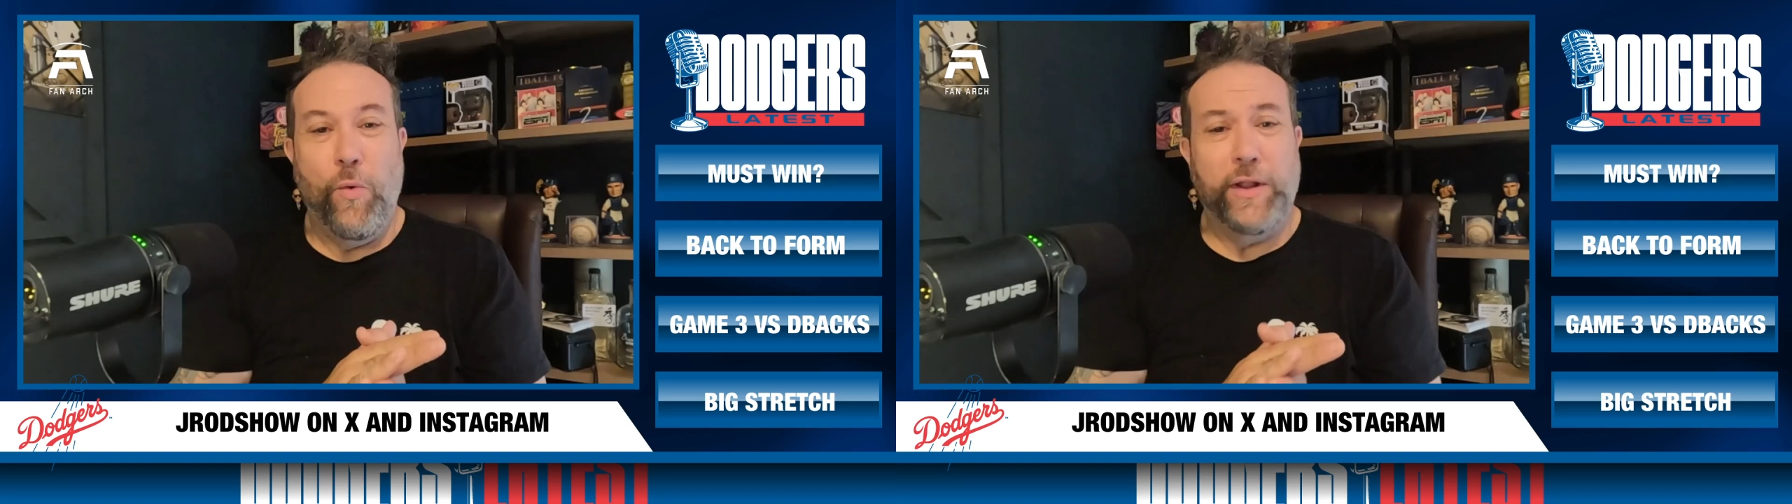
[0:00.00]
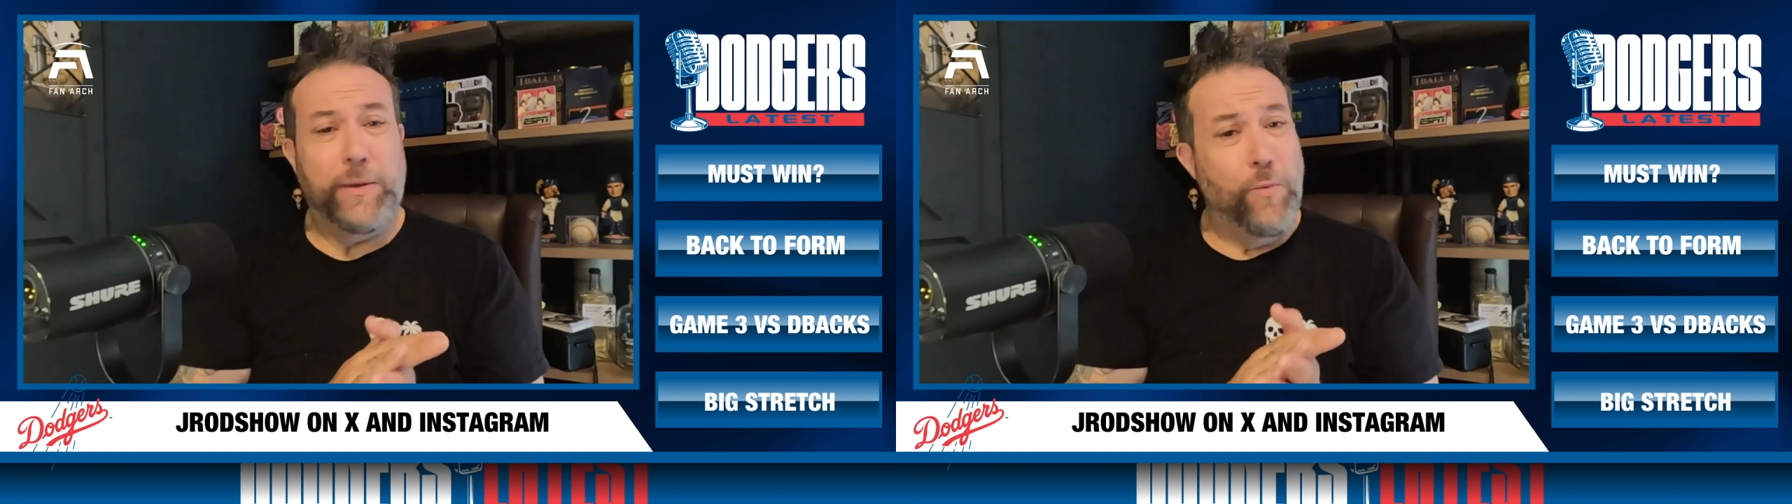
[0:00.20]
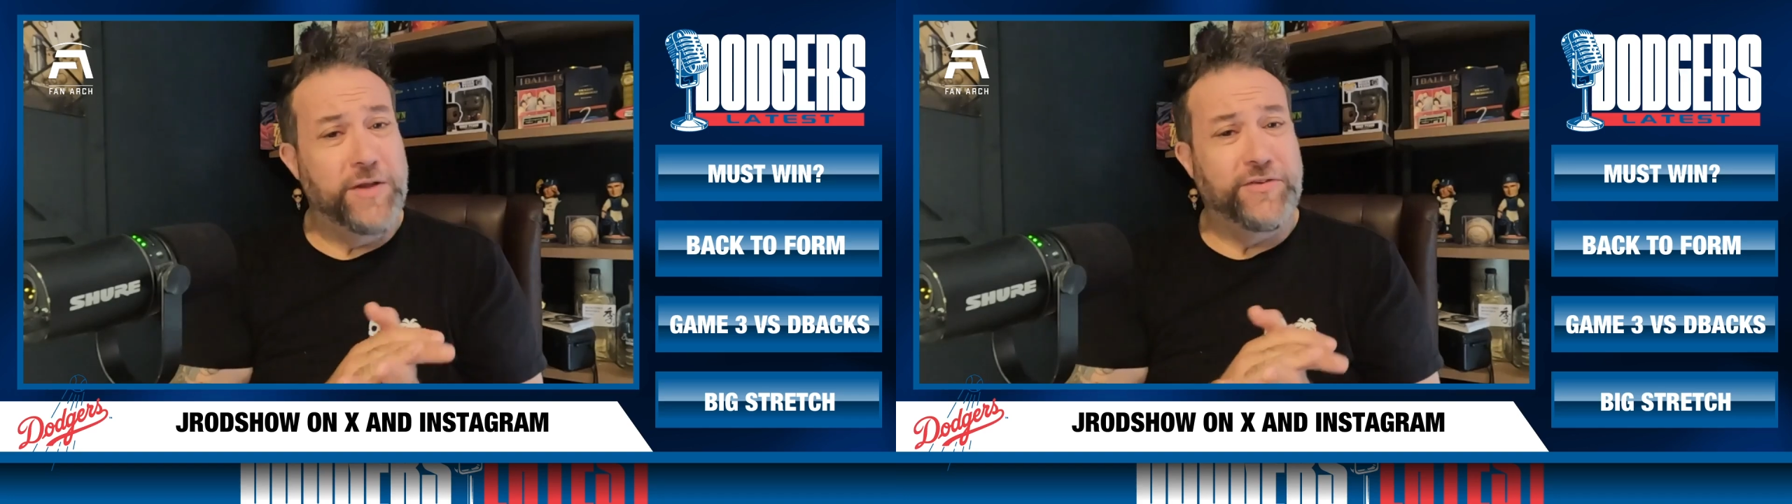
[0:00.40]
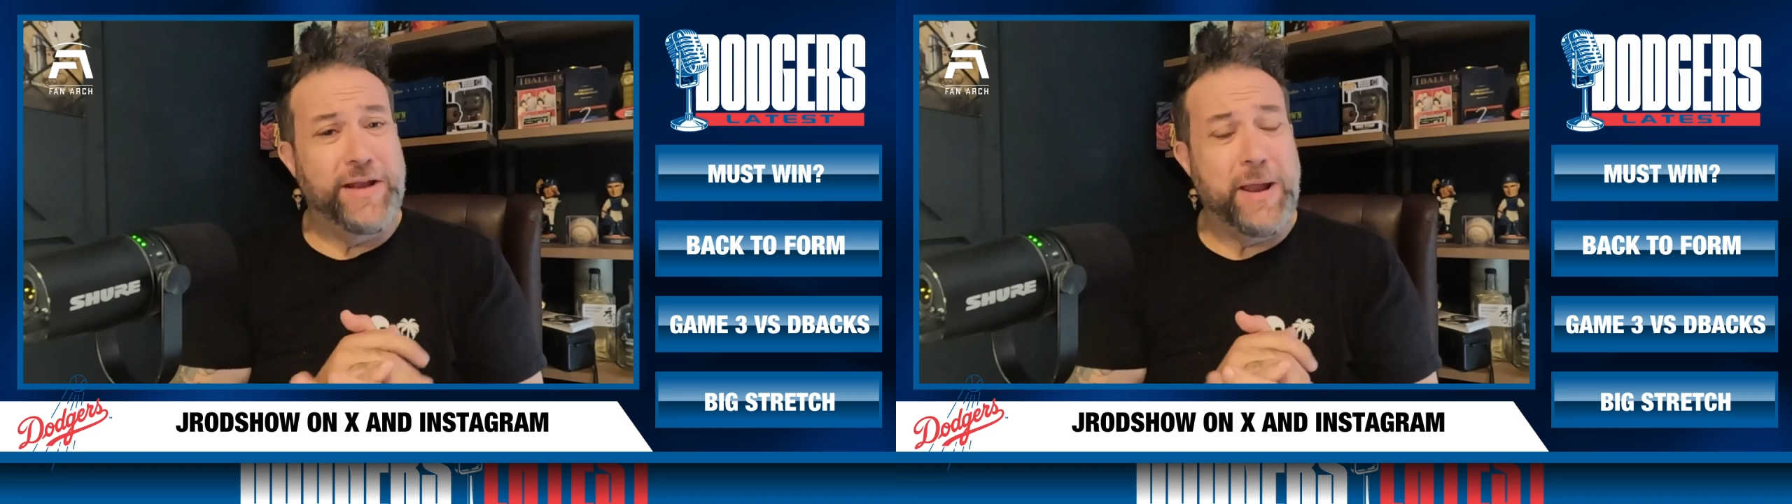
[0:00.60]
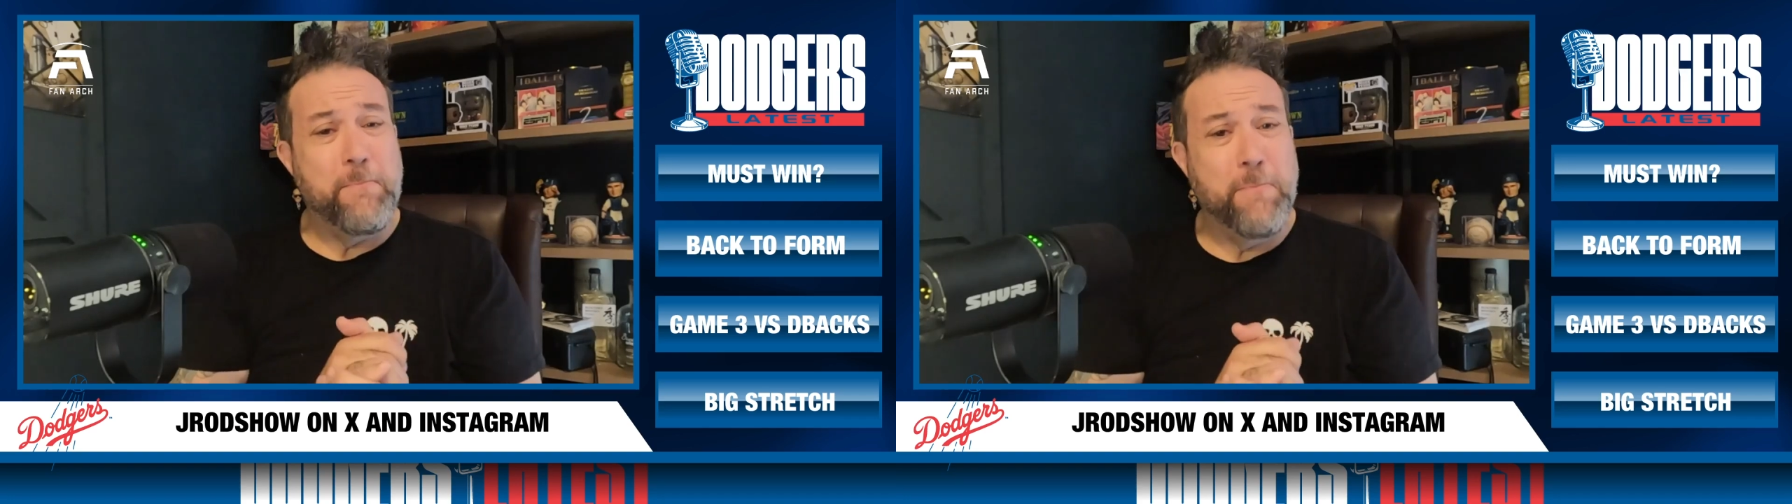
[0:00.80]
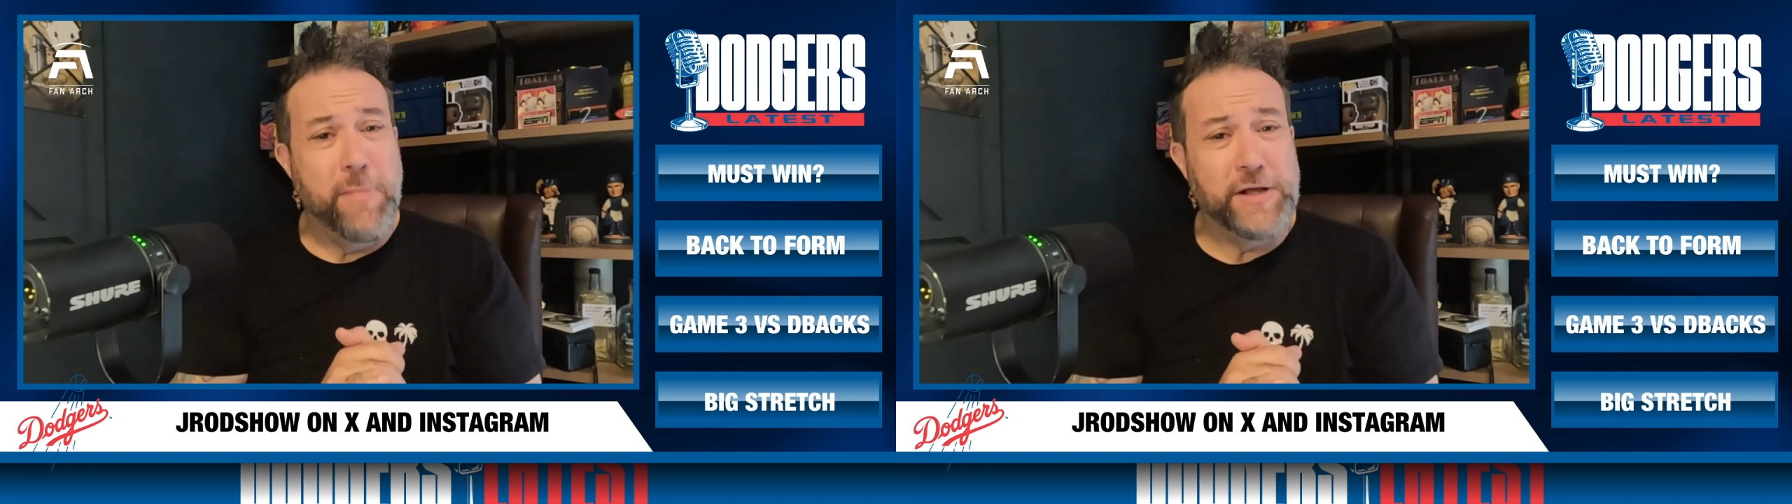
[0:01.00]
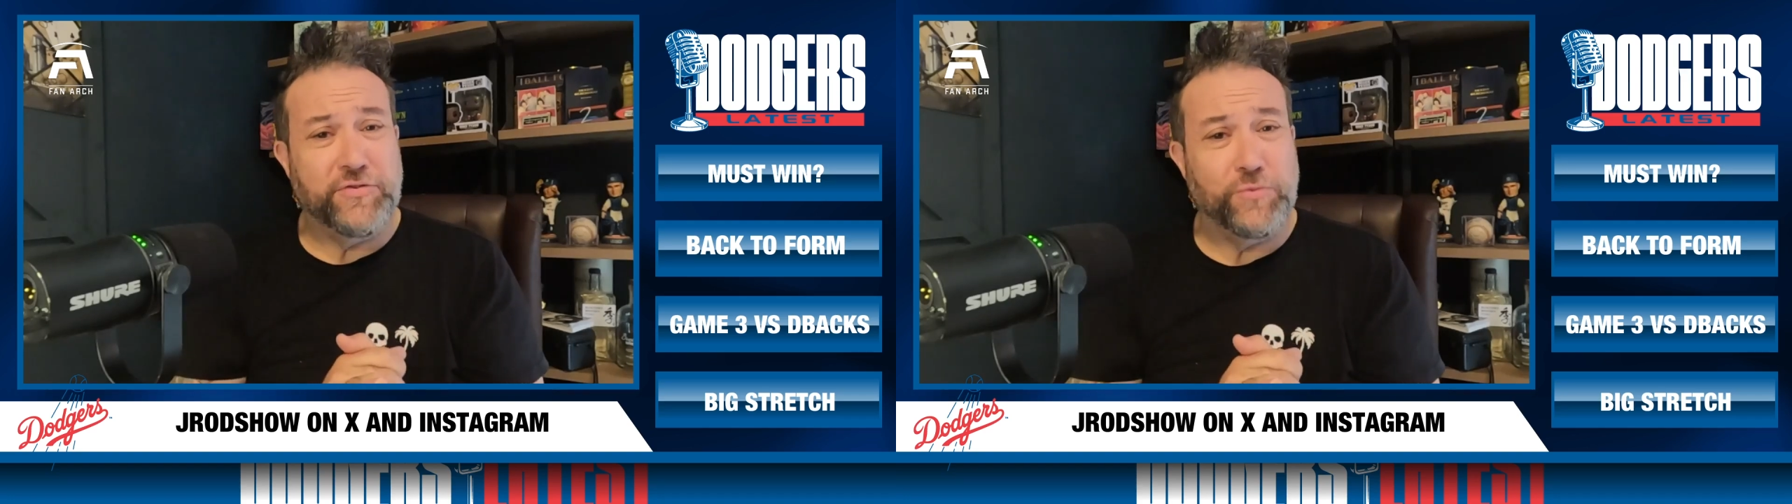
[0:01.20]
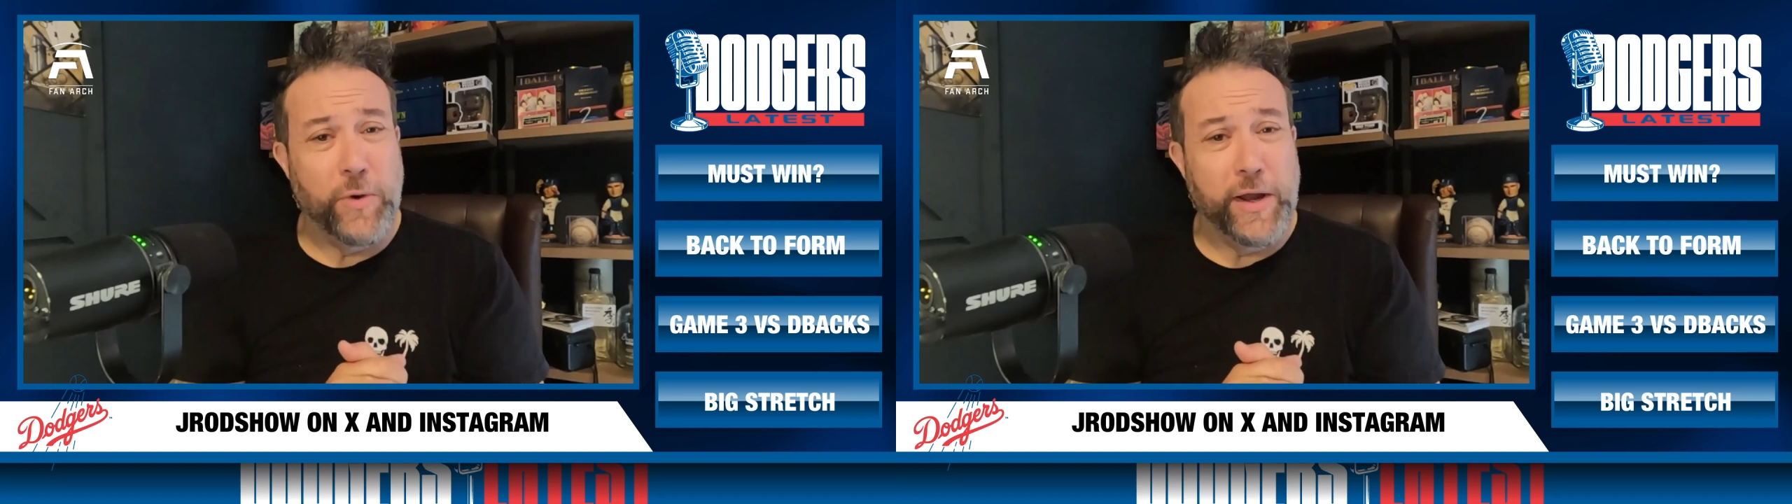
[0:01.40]
it wasn't a
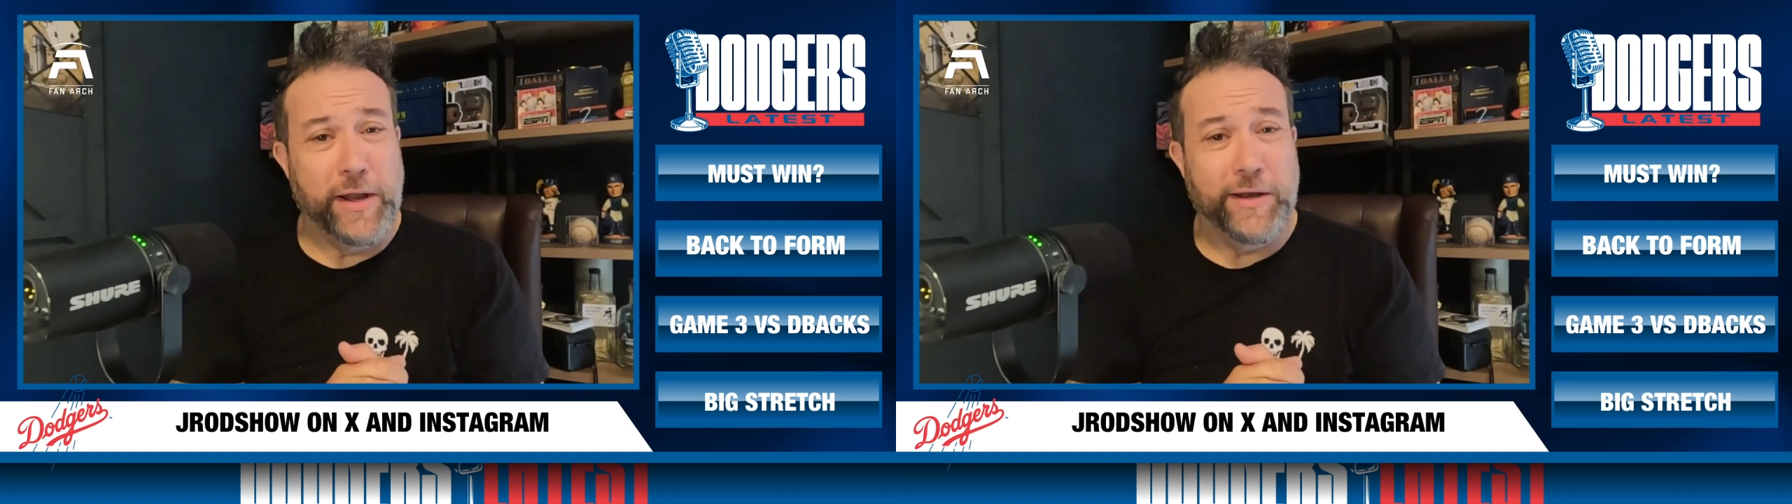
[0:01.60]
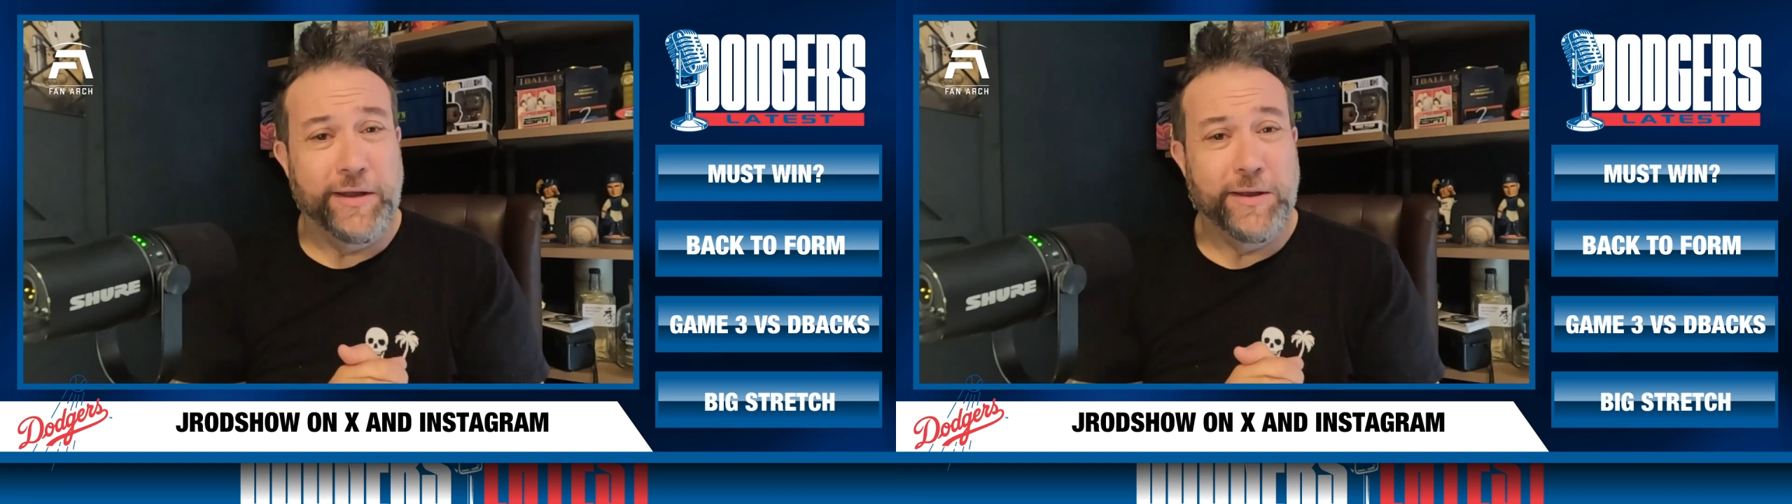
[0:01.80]
must win,